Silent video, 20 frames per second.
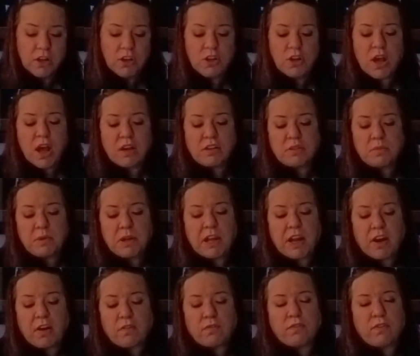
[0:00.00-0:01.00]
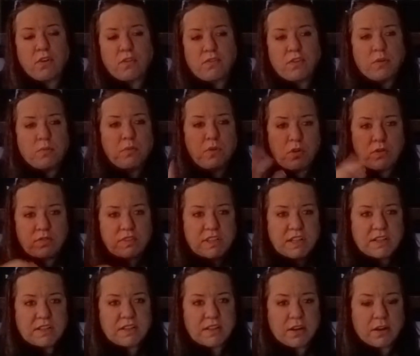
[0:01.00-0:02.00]
You have to be careful of your moves
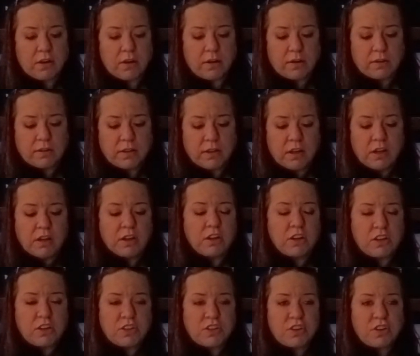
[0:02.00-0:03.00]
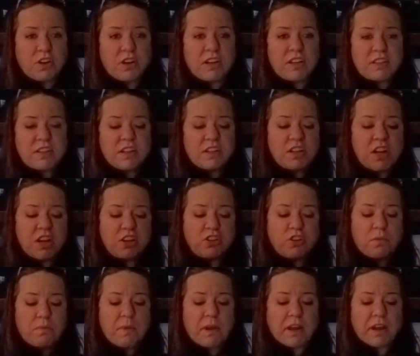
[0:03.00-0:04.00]
this year because there is a
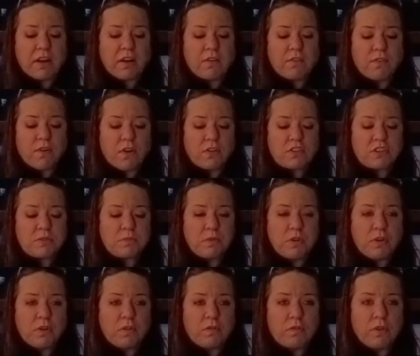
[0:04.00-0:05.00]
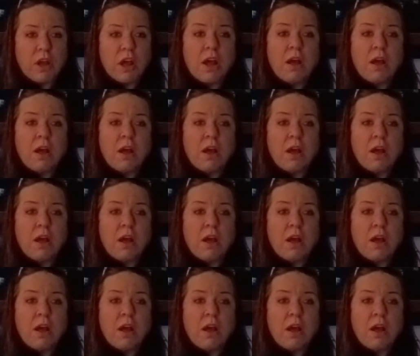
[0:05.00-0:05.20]
danger of making a false move.